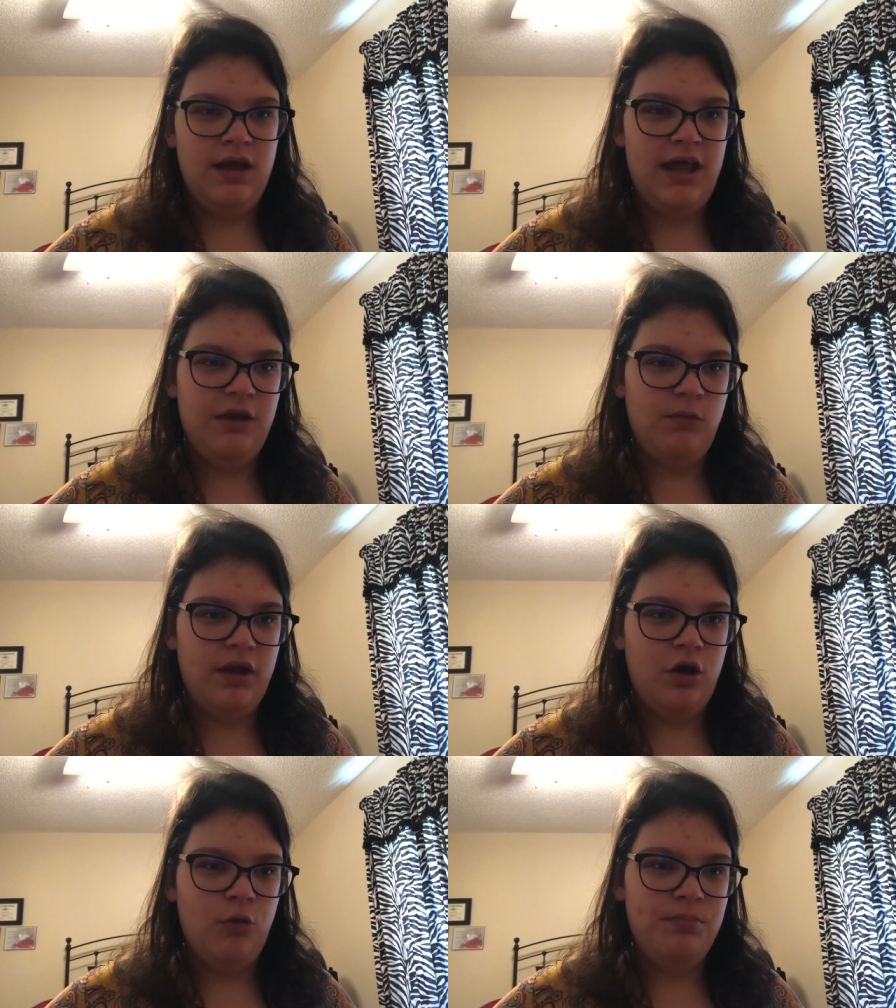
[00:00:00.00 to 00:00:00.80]

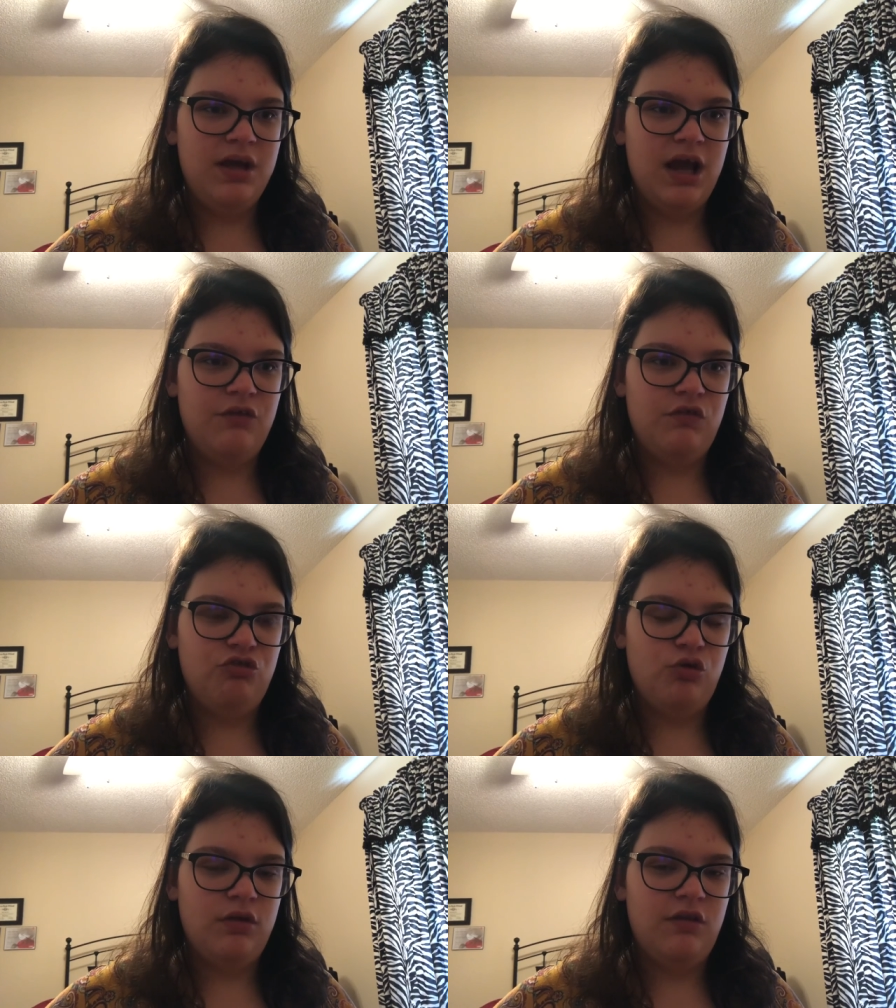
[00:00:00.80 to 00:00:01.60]
Anyway, I hope you guys
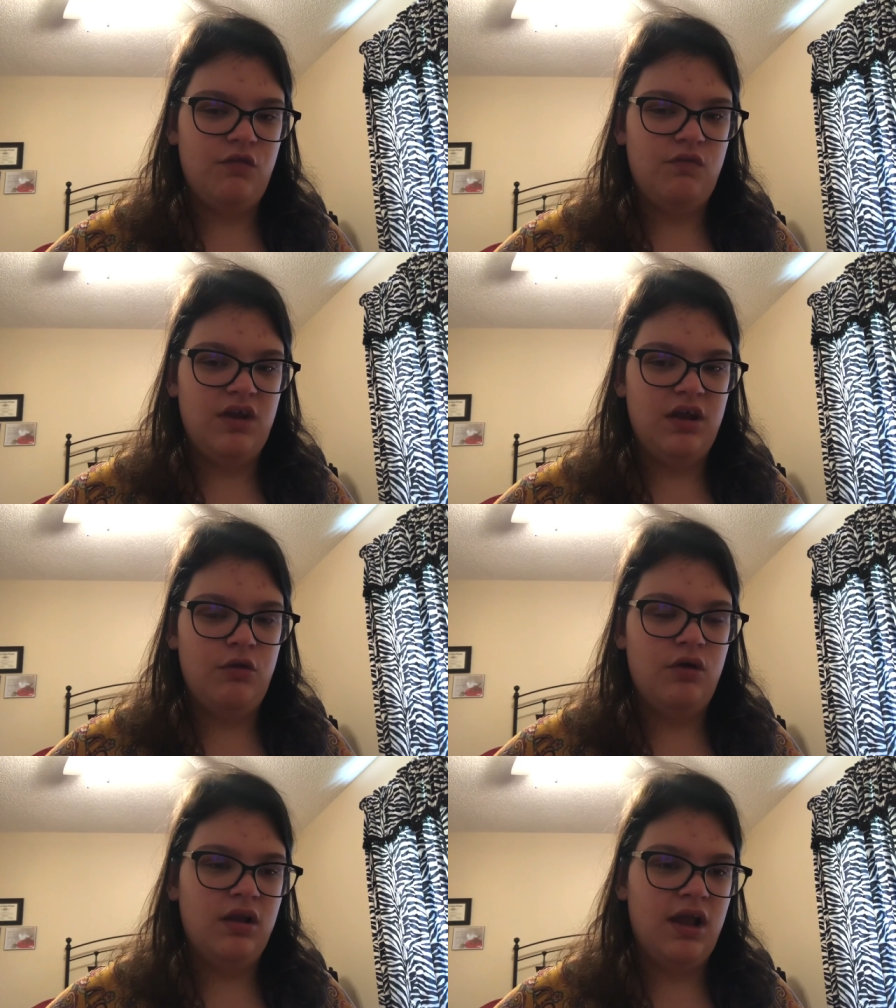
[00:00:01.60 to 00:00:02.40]
enjoyed this
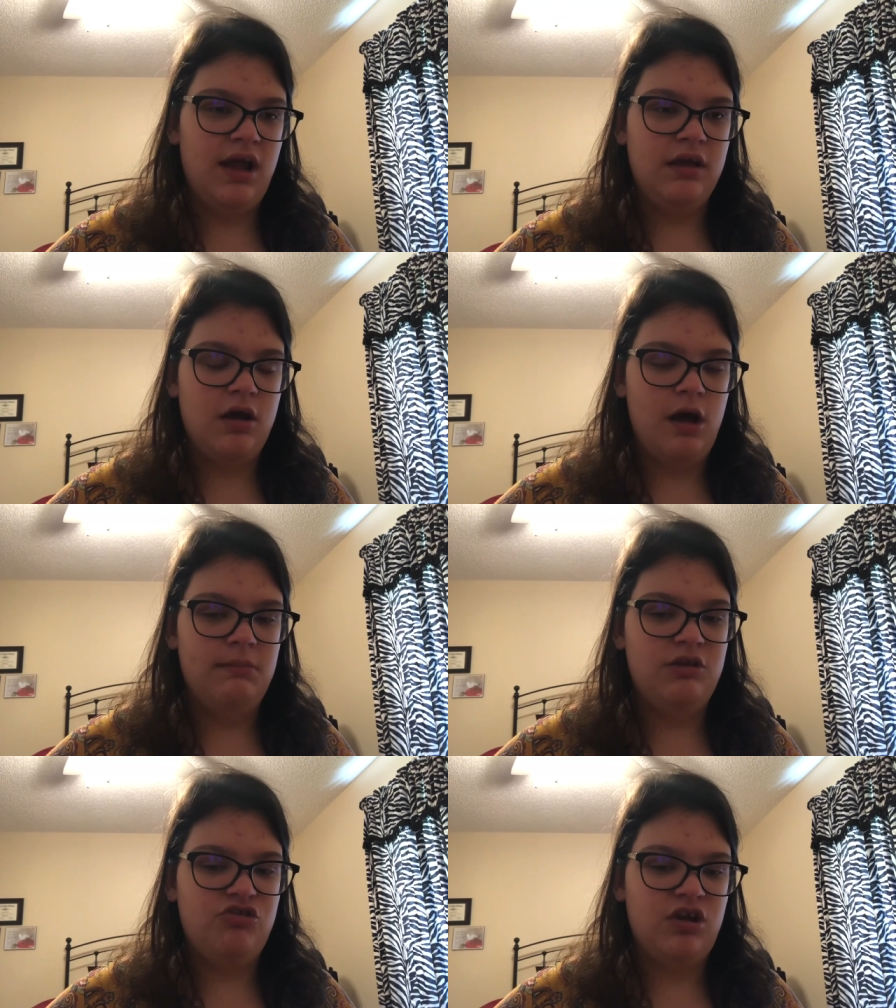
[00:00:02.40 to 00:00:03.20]
video. Like,
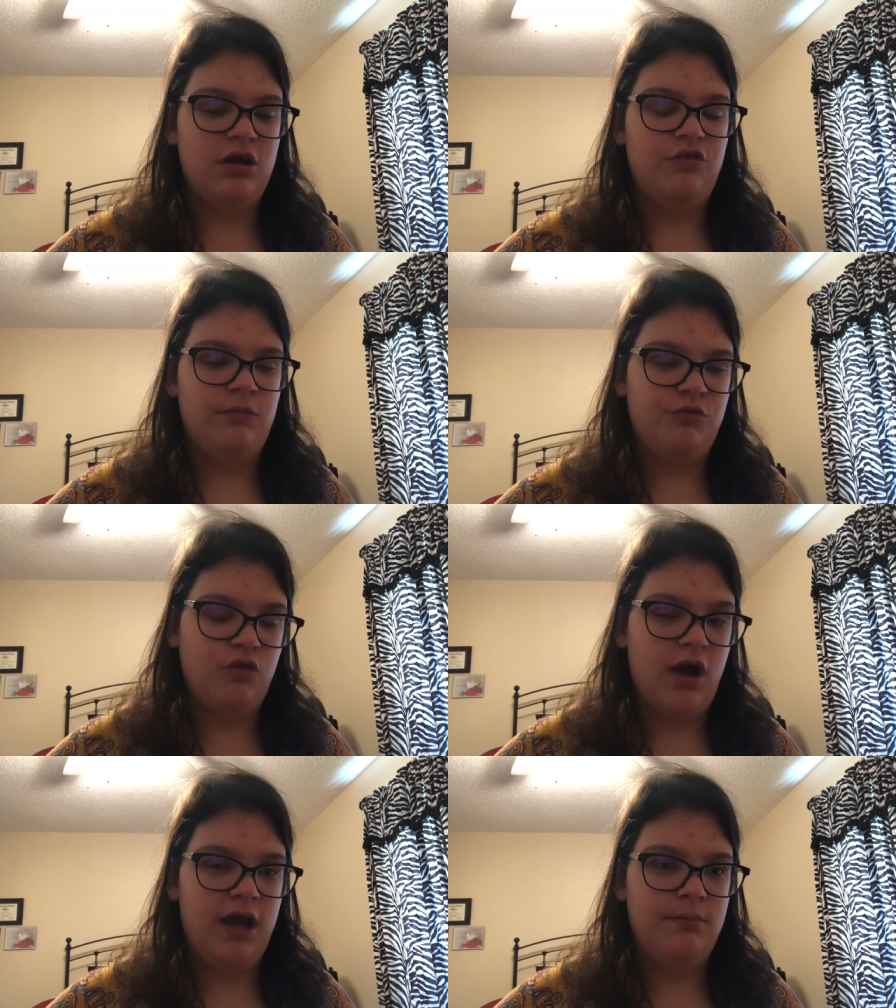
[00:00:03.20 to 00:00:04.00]
comment, share,
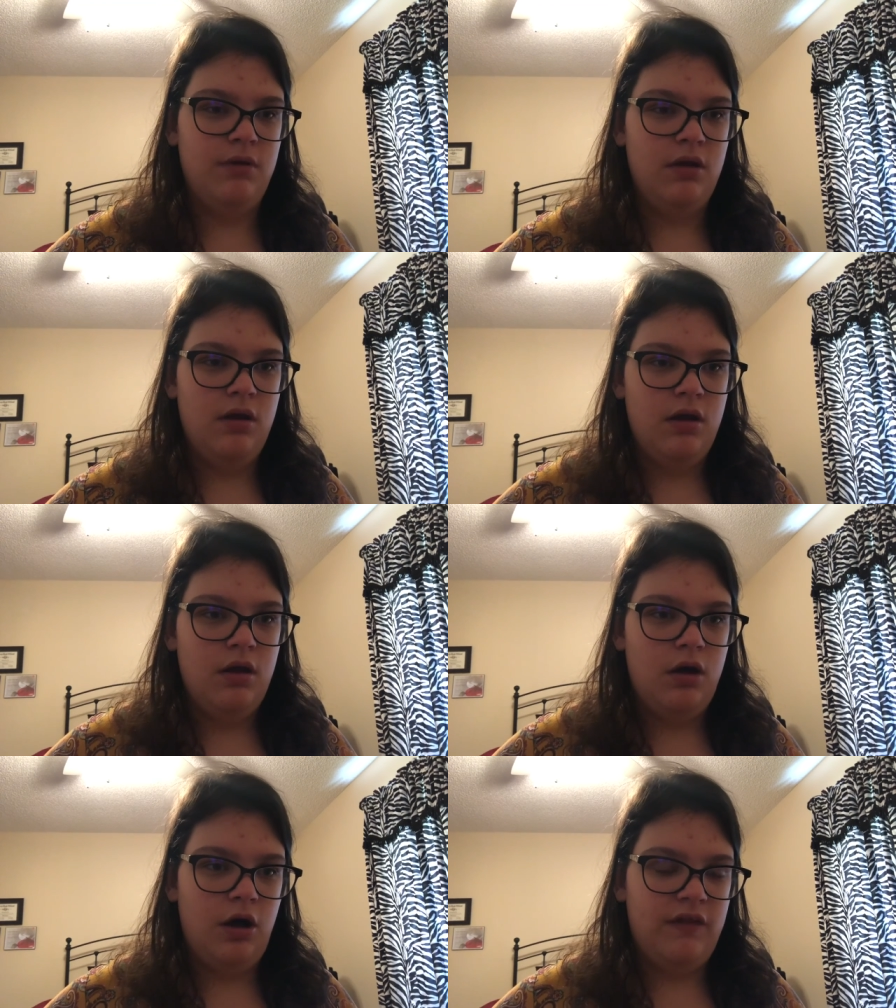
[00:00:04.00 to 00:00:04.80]
subscribe,
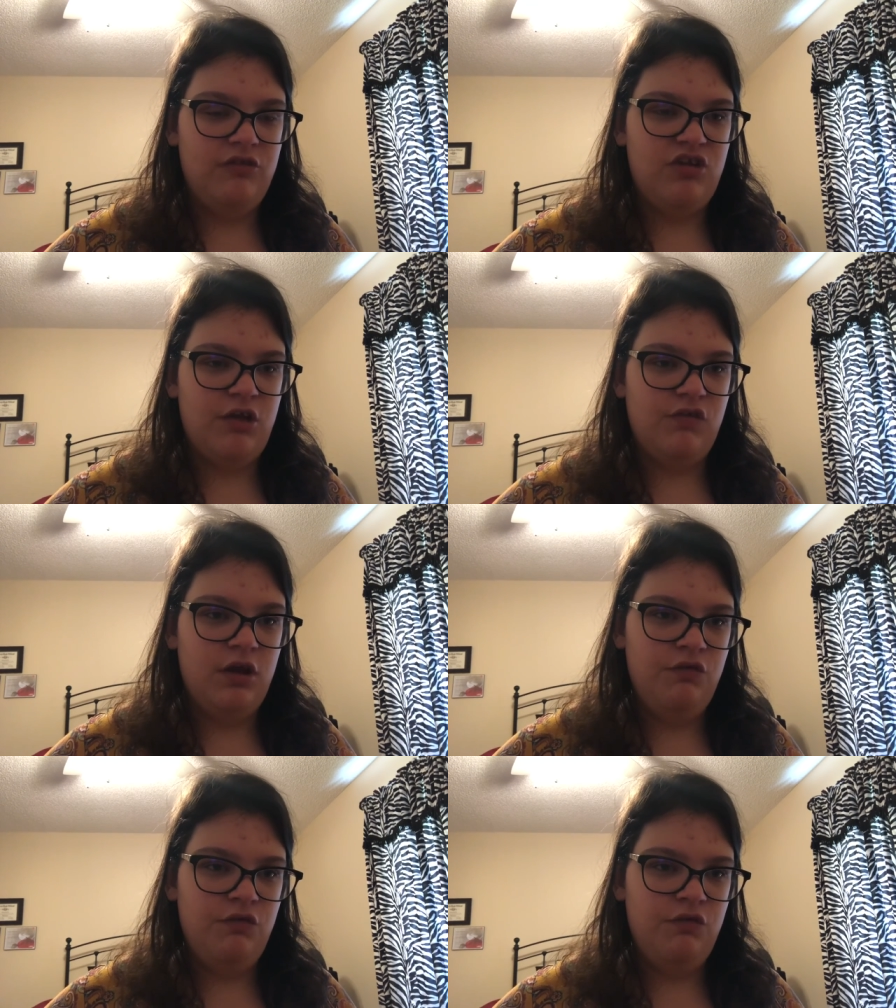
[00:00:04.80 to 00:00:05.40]
all that jazz. And I'll